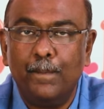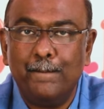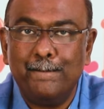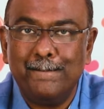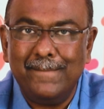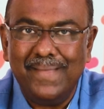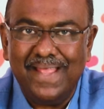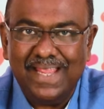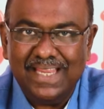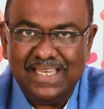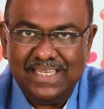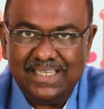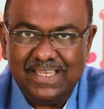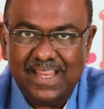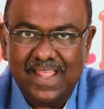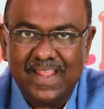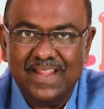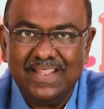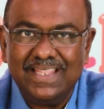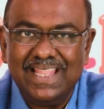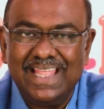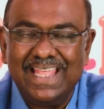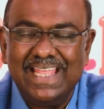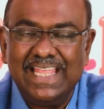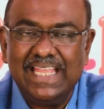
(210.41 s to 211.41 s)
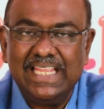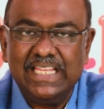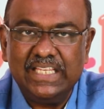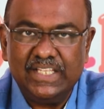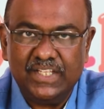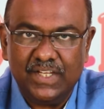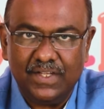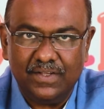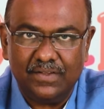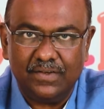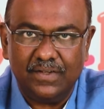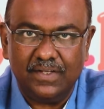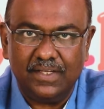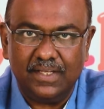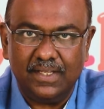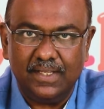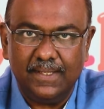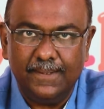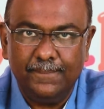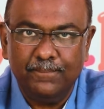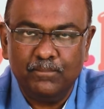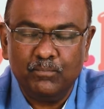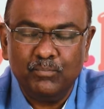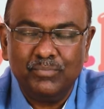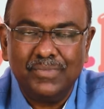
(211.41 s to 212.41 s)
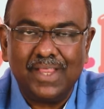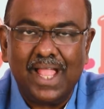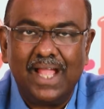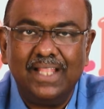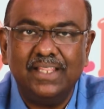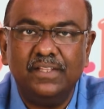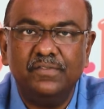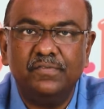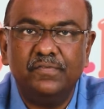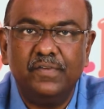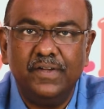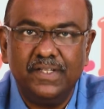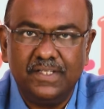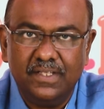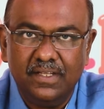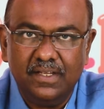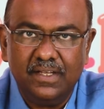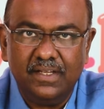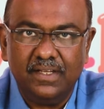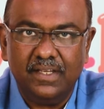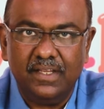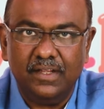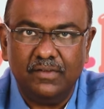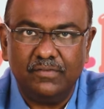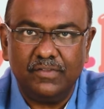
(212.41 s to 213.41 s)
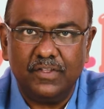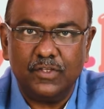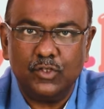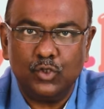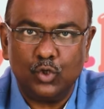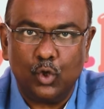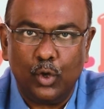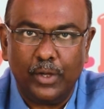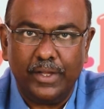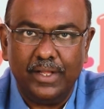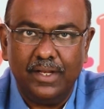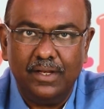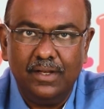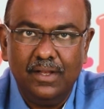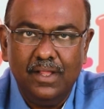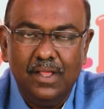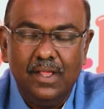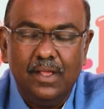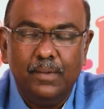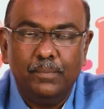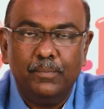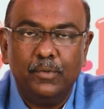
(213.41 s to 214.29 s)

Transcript: maintain the integrity and the fertility of the soil,